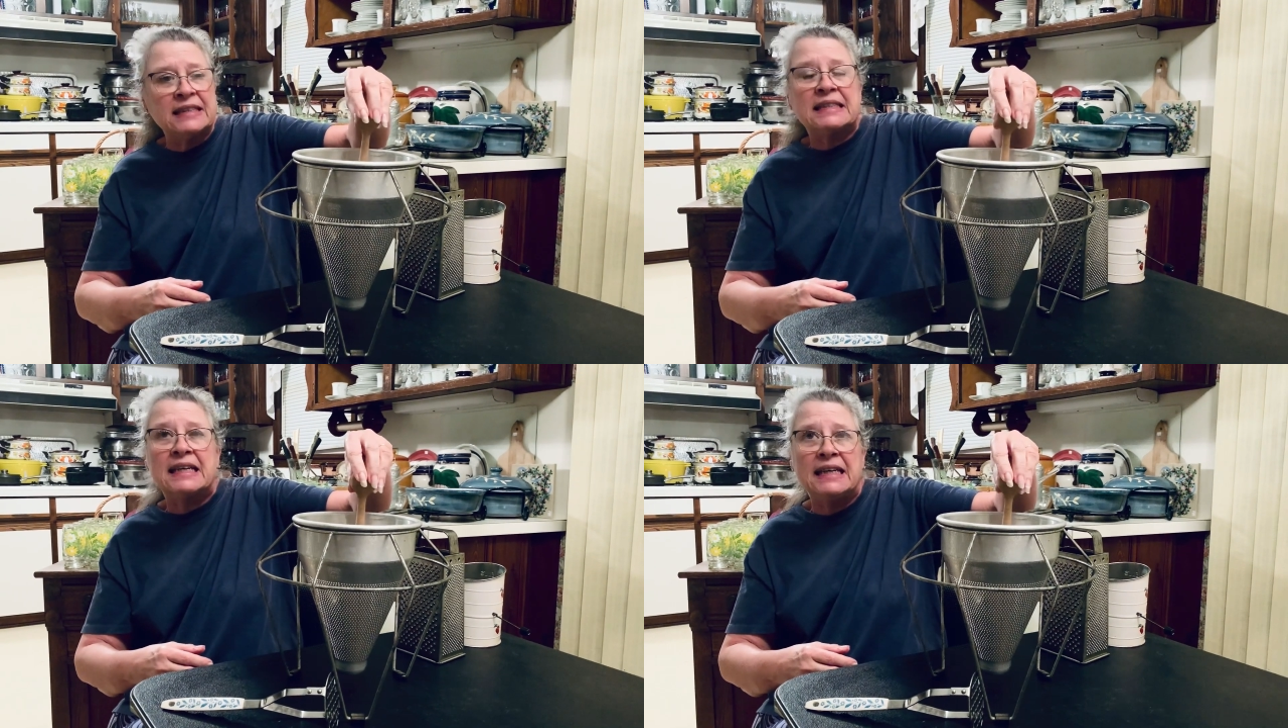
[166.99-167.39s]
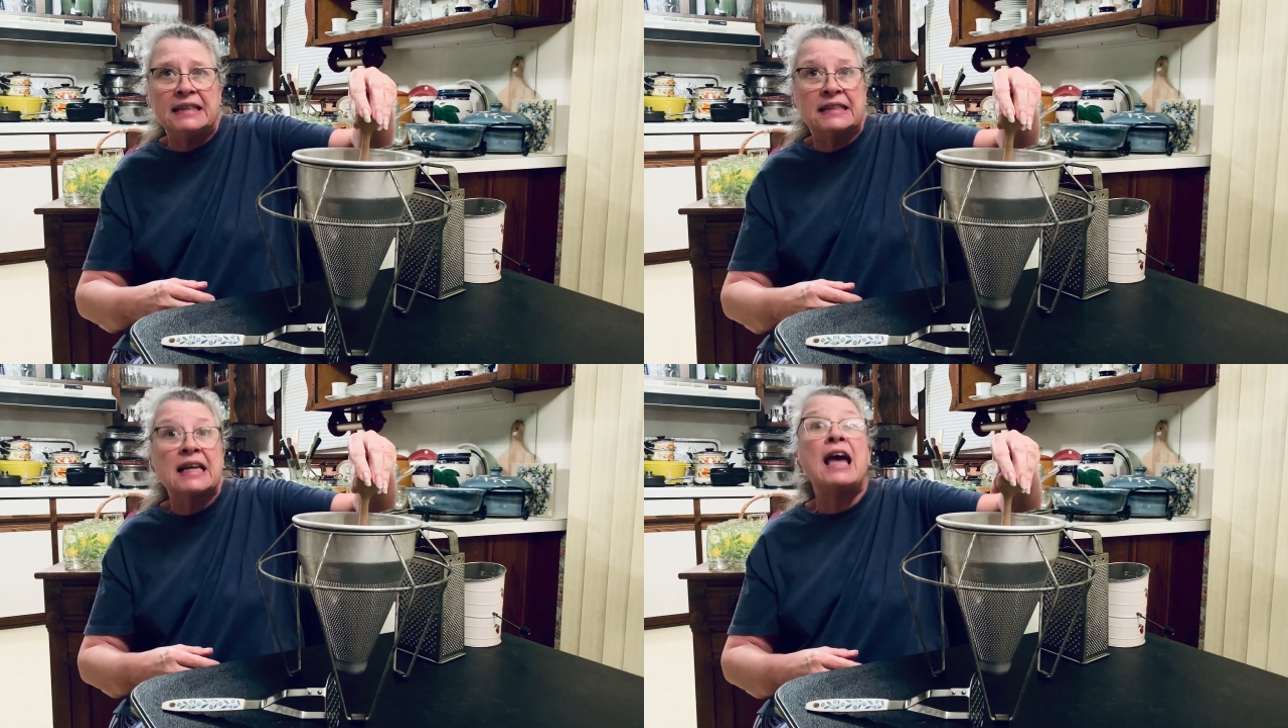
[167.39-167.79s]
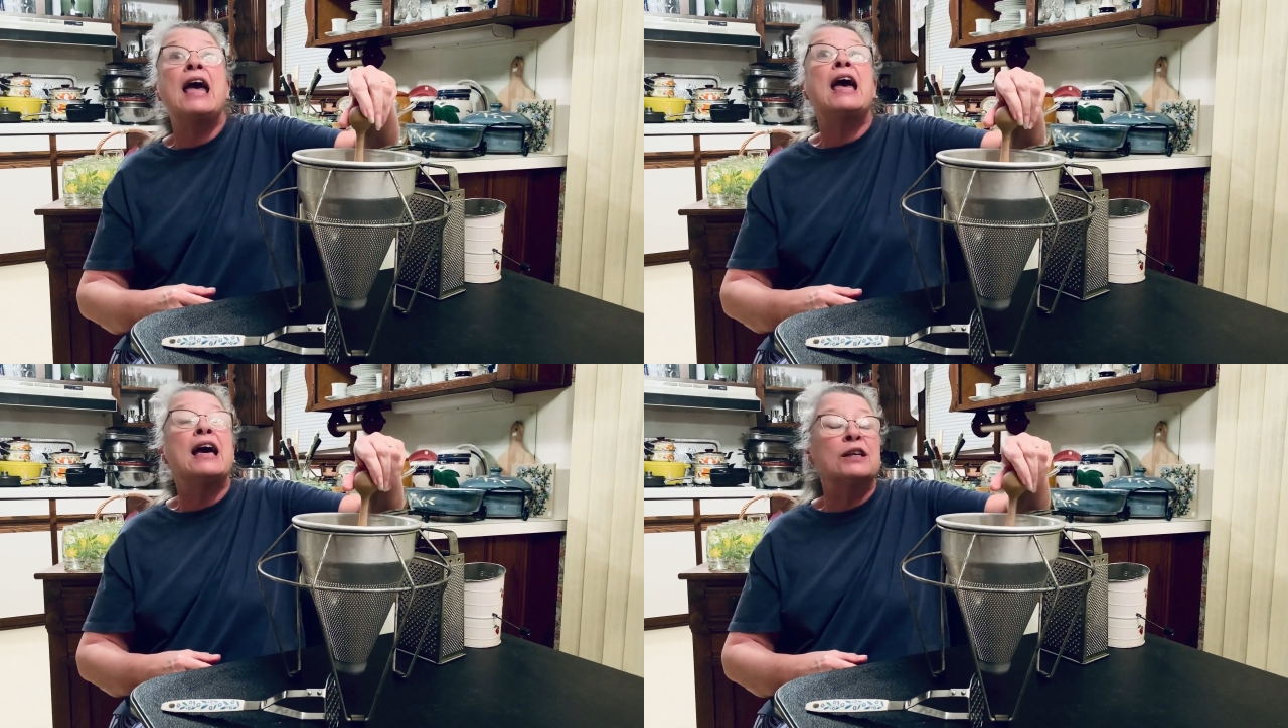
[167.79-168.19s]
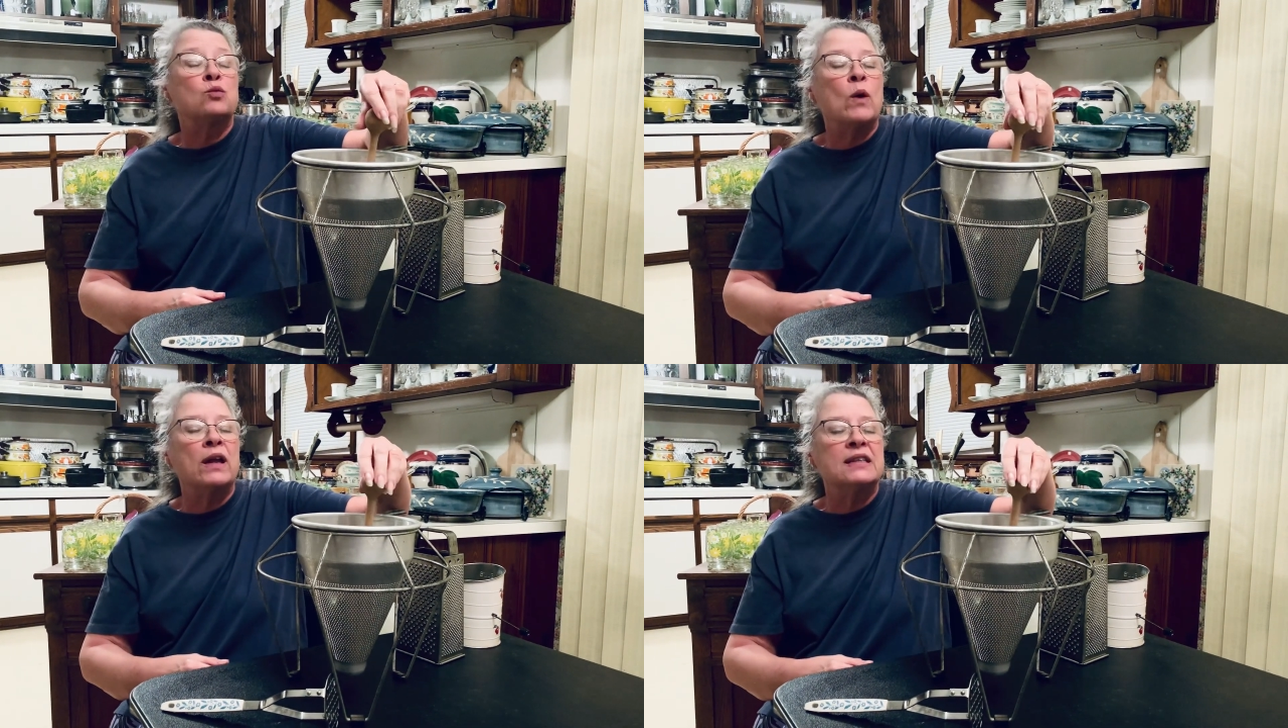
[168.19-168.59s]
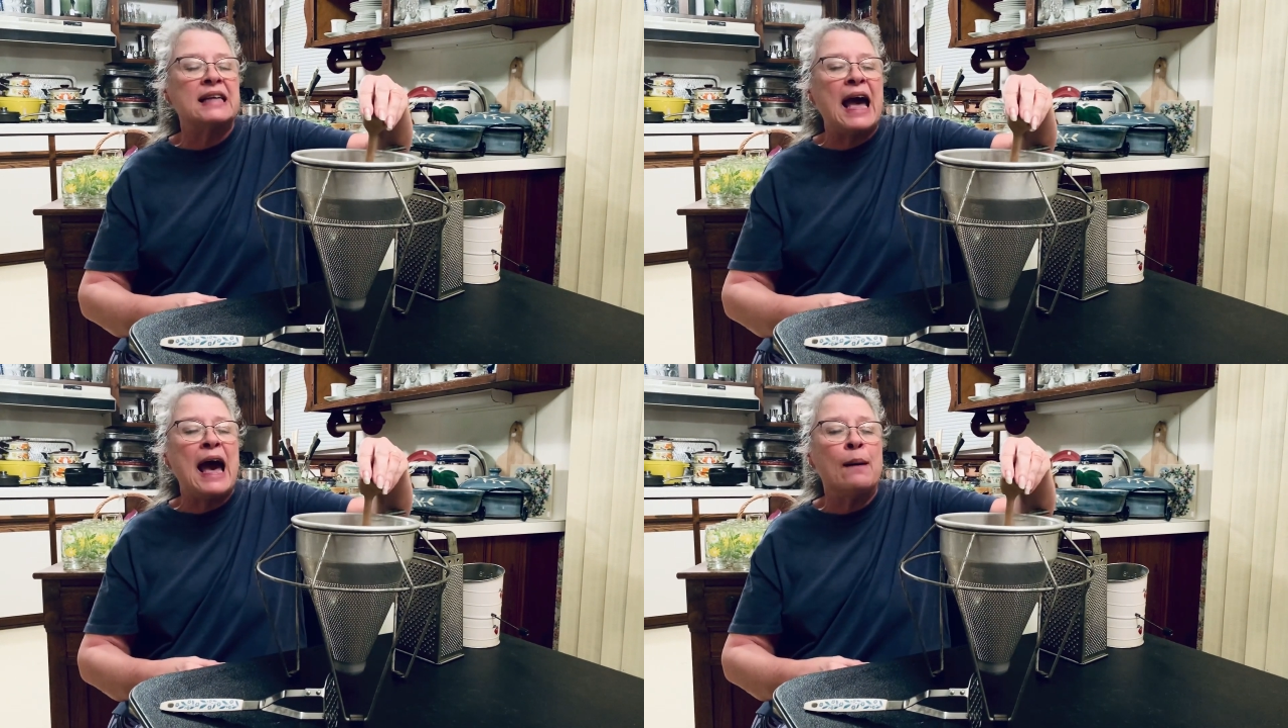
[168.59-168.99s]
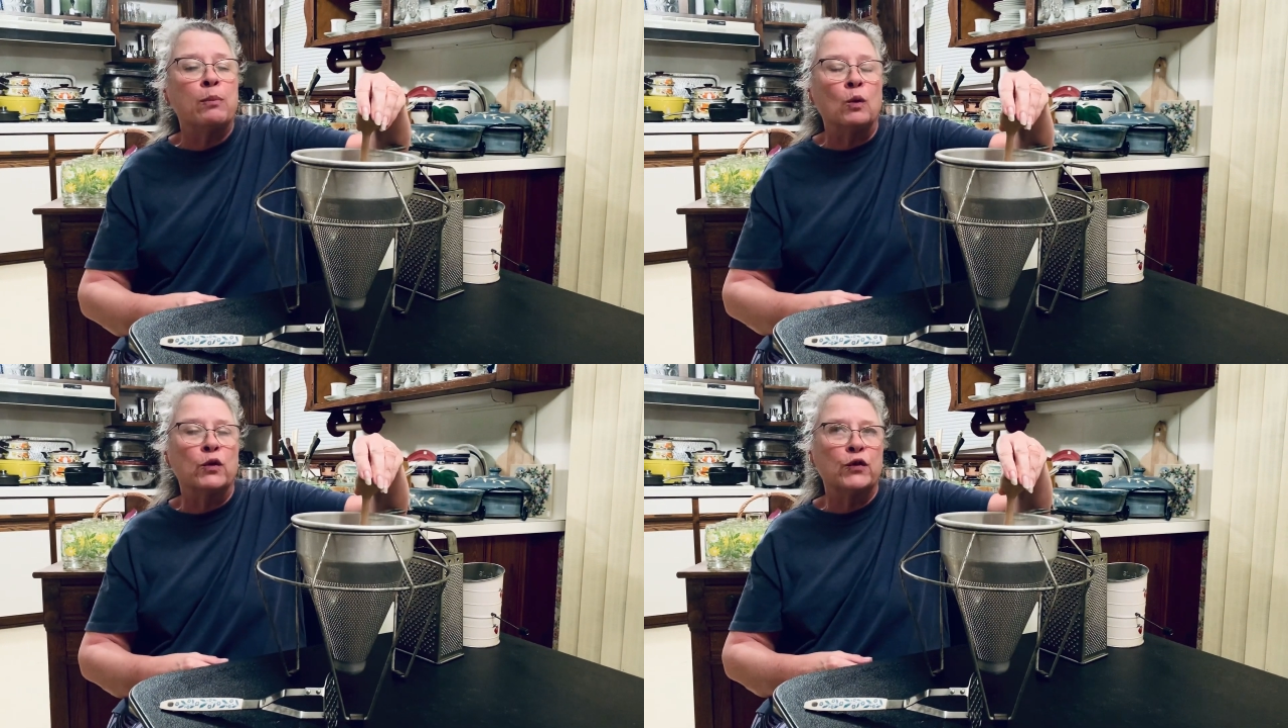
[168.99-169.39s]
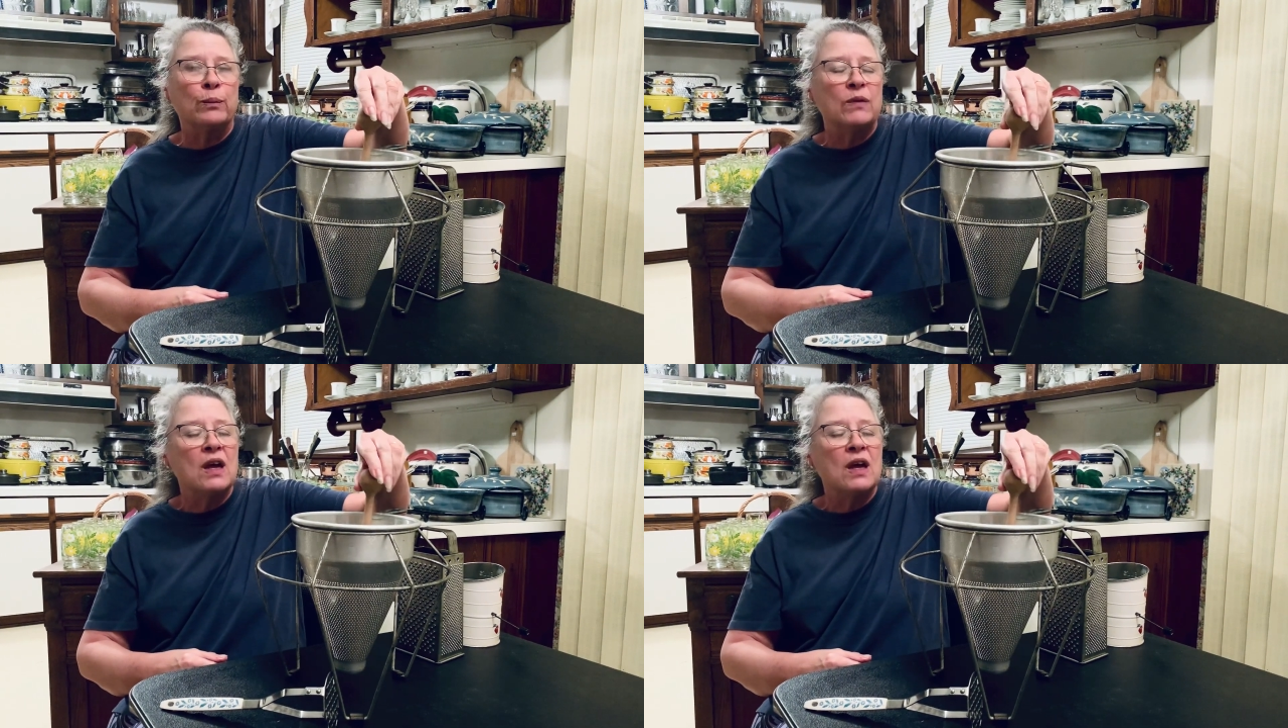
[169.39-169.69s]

seeds, as well as apples.